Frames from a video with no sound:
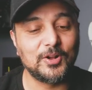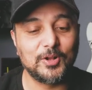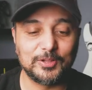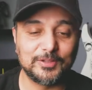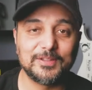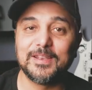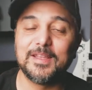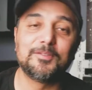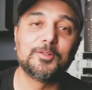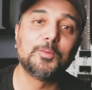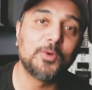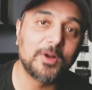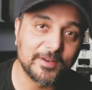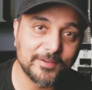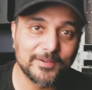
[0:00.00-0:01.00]
all the level
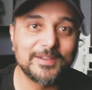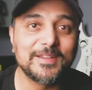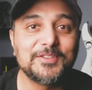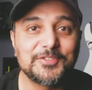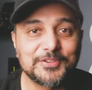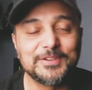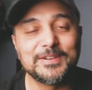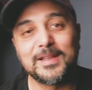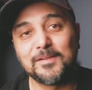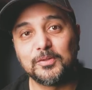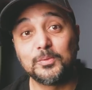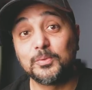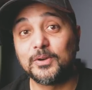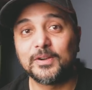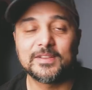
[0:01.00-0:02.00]
one or intern level
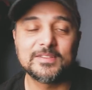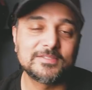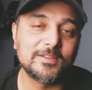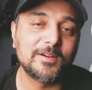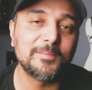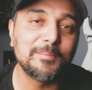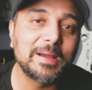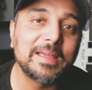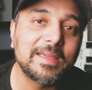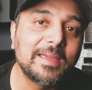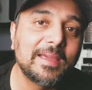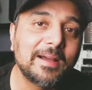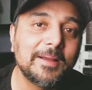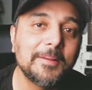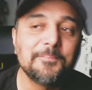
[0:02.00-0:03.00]
work is done by
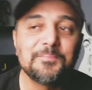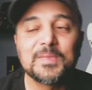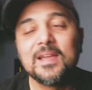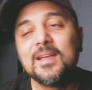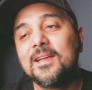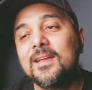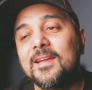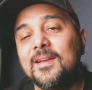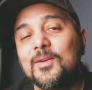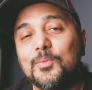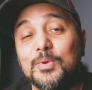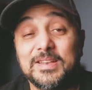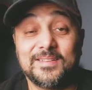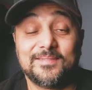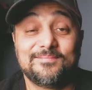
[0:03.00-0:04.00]
AI
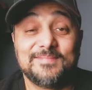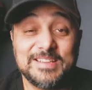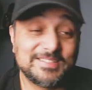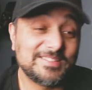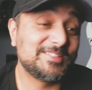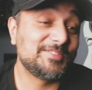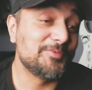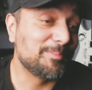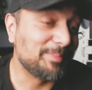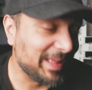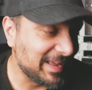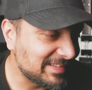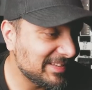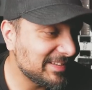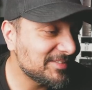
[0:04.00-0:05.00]
well, is it
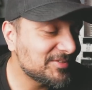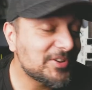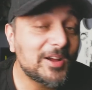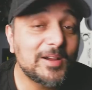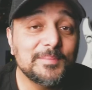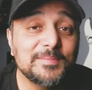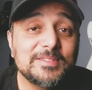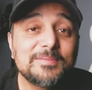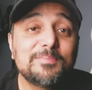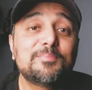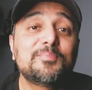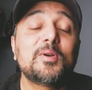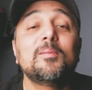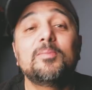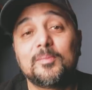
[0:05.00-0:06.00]
replacing jobs?
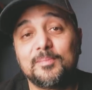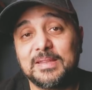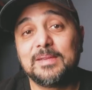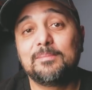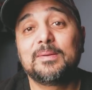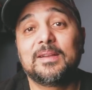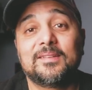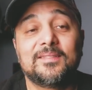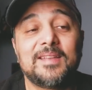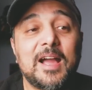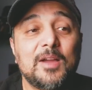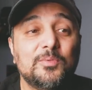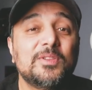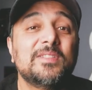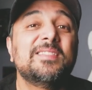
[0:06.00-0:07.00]
Probably, but
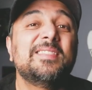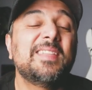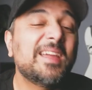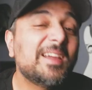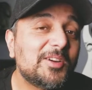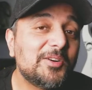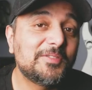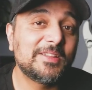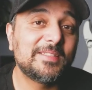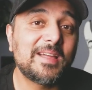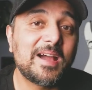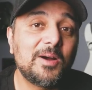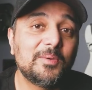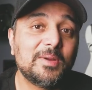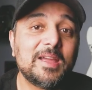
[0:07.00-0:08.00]
I wouldn't think of it
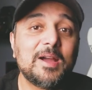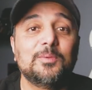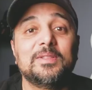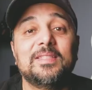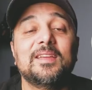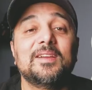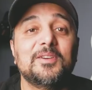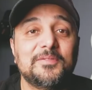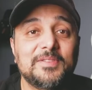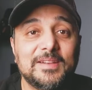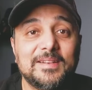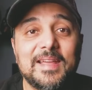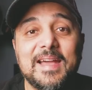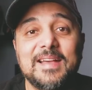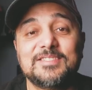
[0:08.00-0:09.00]
that way. I would think of
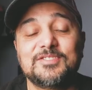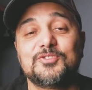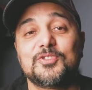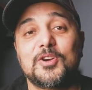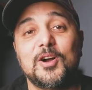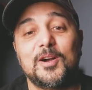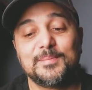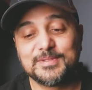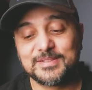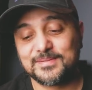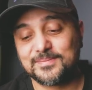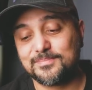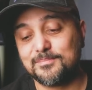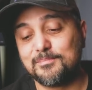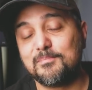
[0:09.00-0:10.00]
it as
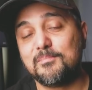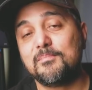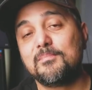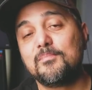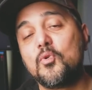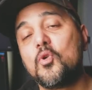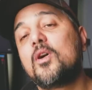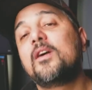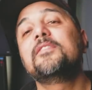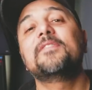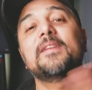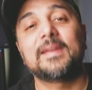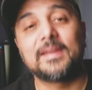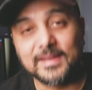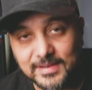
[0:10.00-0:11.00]
jobs
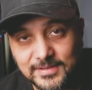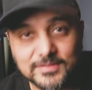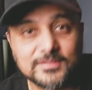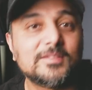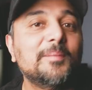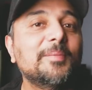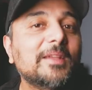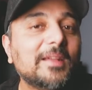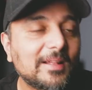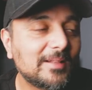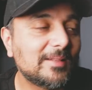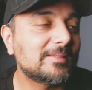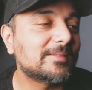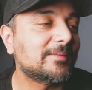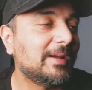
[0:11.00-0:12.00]
morphing into something
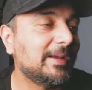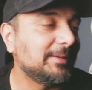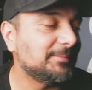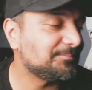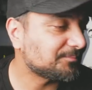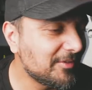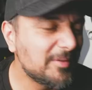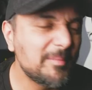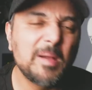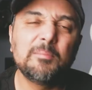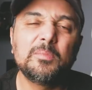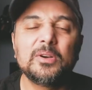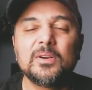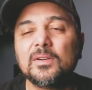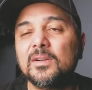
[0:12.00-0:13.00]
else, right?
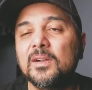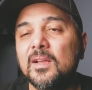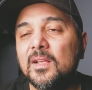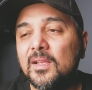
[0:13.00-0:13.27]
Remember